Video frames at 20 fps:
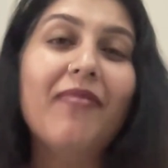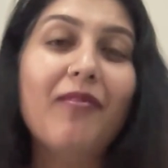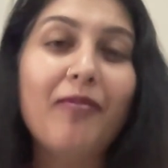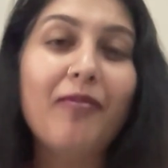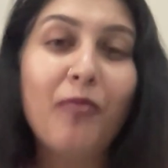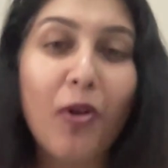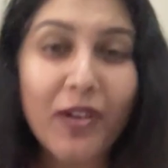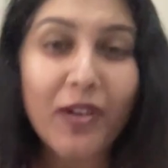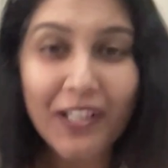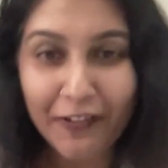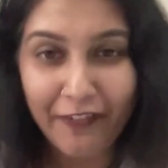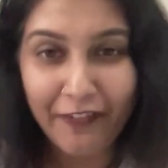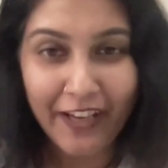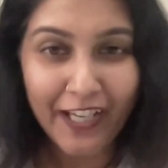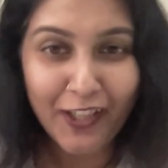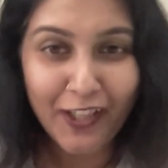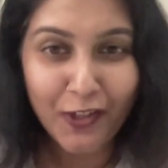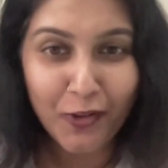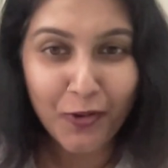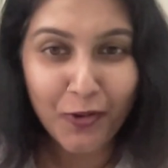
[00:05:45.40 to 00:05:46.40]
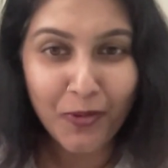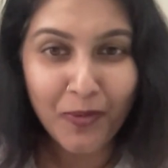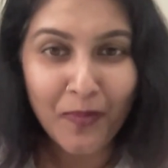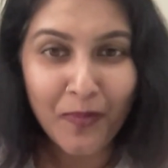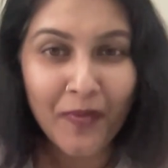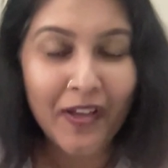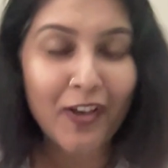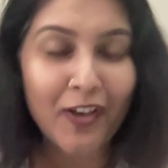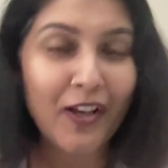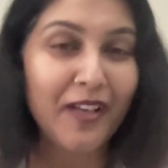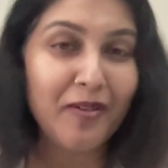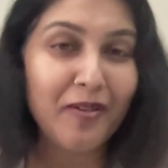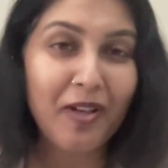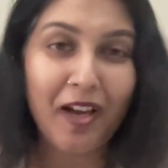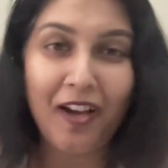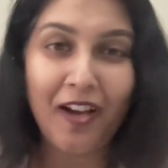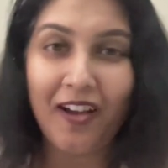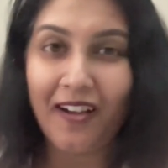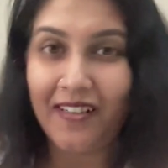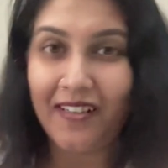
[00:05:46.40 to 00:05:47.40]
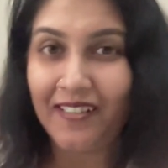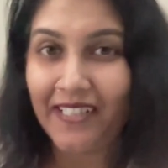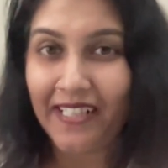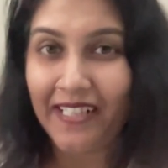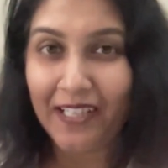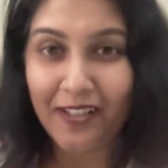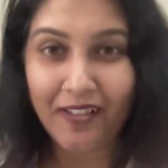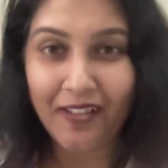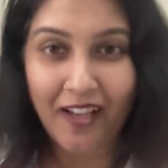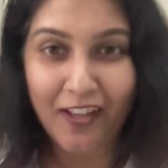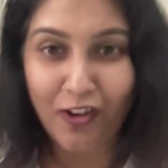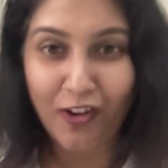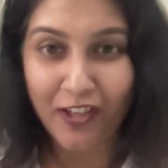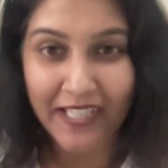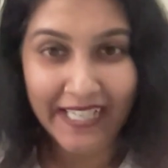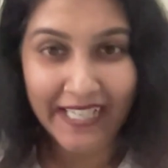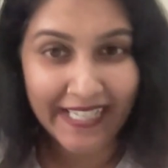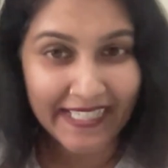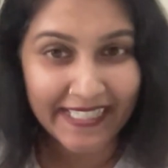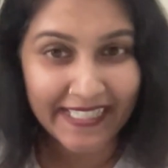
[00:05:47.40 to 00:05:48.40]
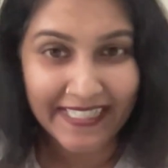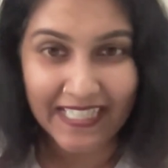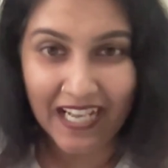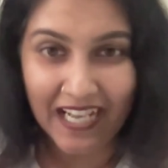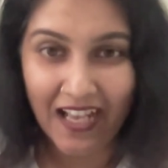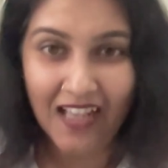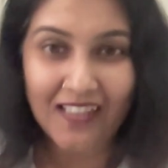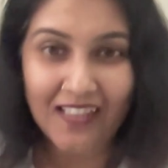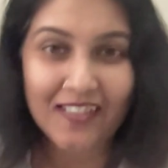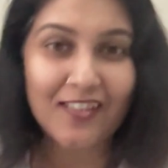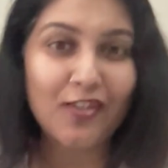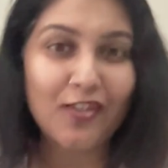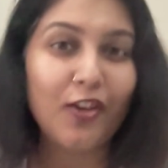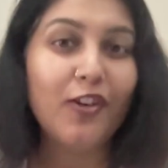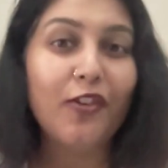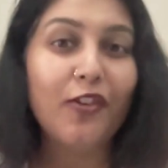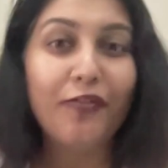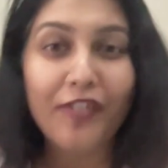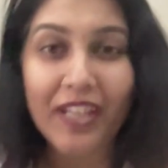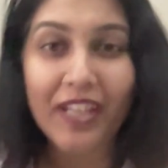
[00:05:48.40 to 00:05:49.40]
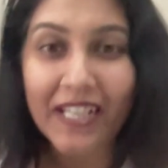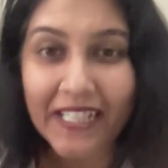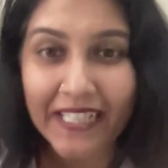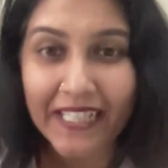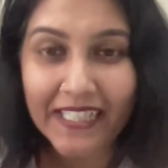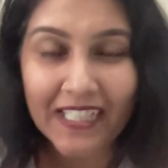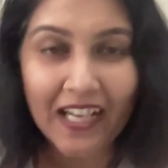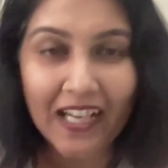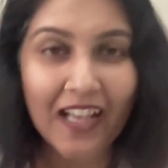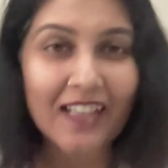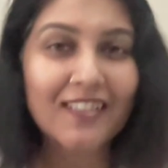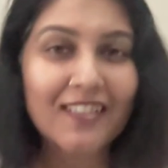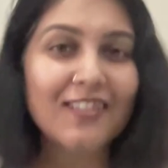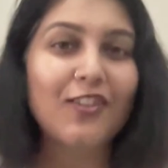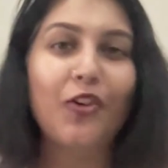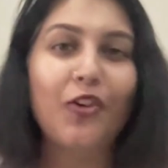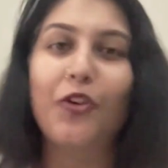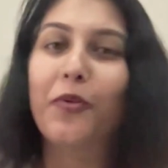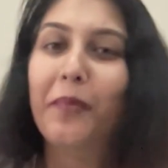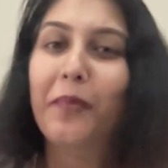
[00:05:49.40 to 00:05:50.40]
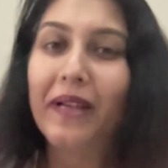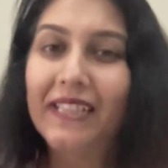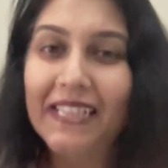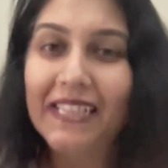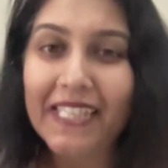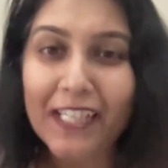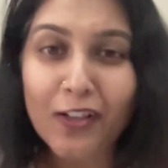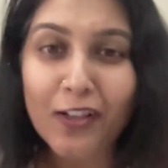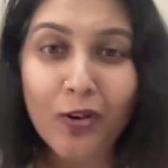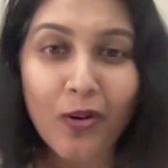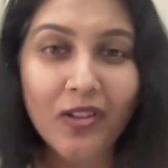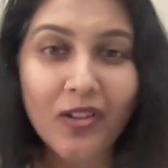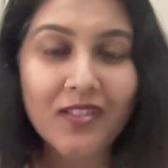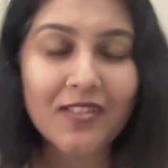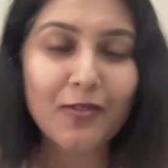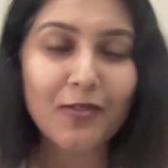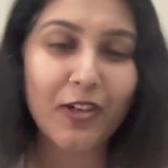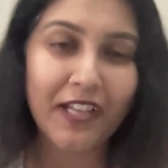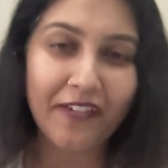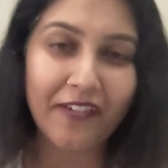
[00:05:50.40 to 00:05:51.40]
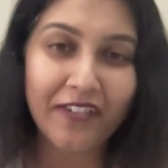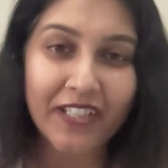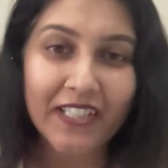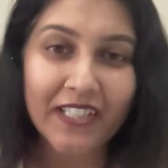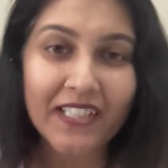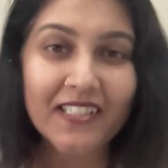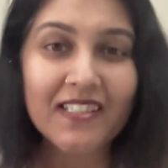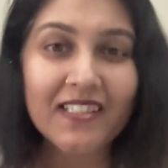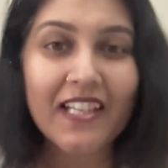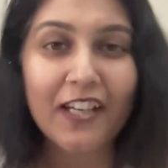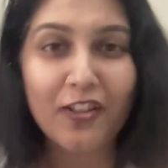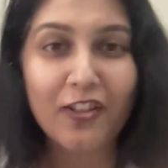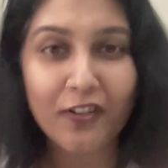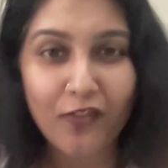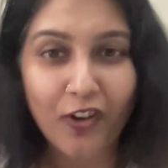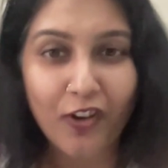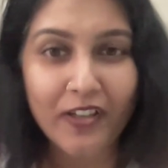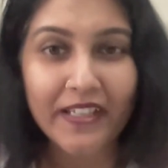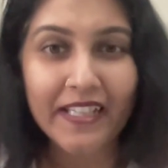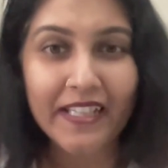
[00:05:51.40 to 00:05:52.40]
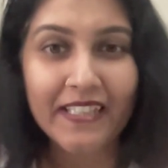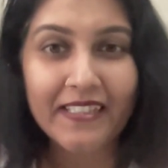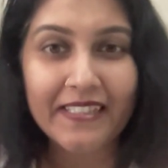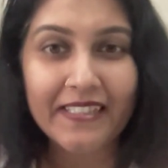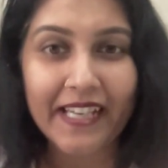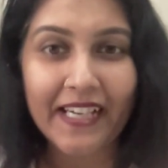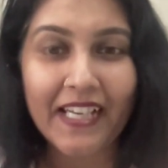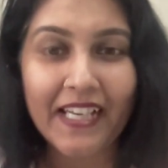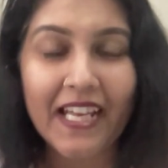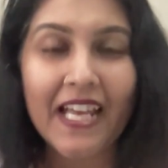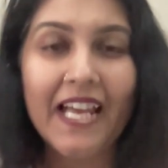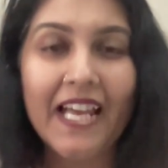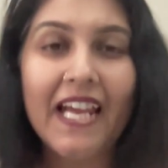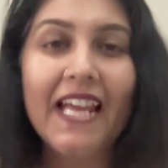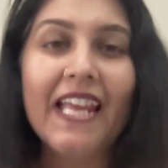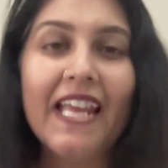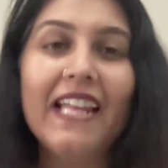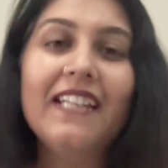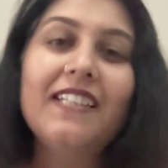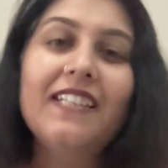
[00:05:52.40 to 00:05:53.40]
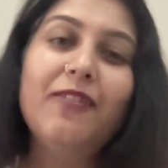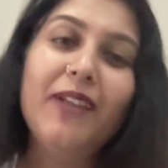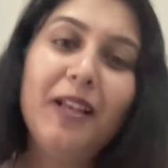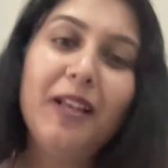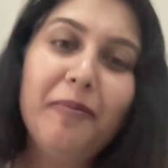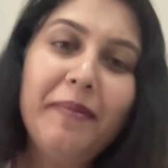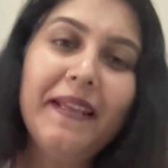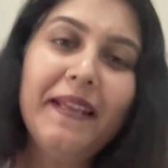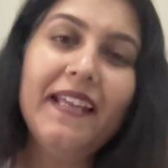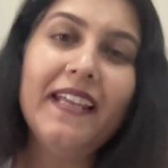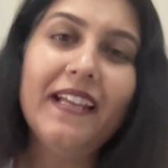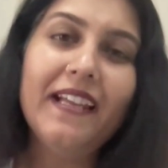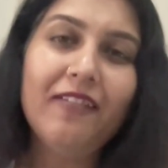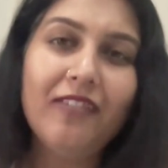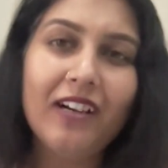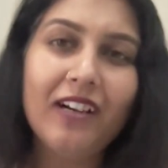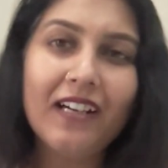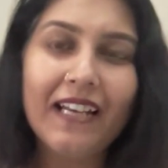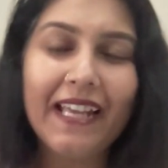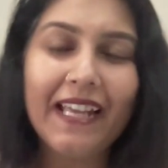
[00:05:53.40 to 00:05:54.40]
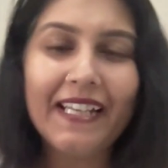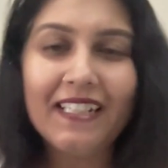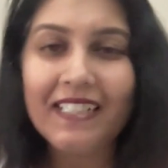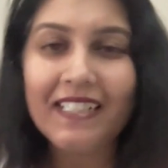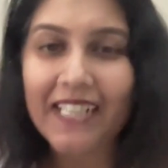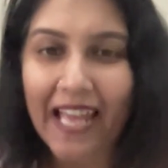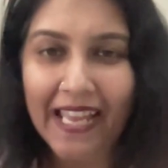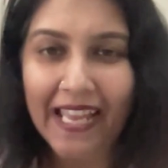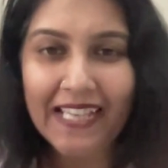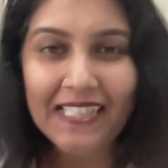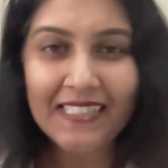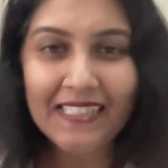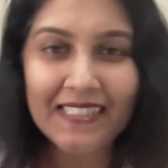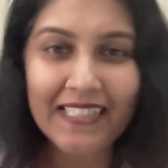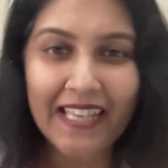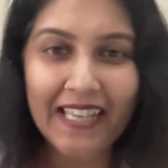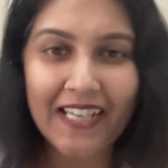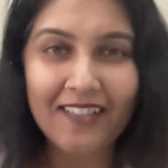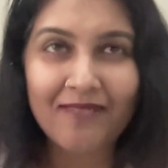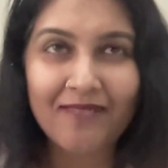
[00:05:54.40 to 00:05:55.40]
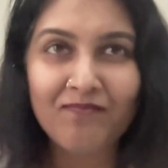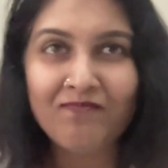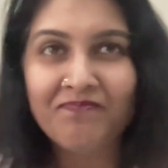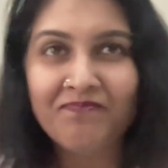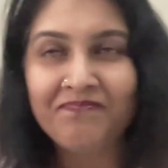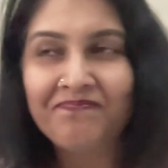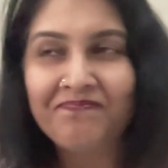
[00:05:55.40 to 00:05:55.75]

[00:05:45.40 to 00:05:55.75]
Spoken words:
motivate you in your daily tasks or your weekly tasks or your monthly goals, whatever it is that you have already set. It will be work like a nice and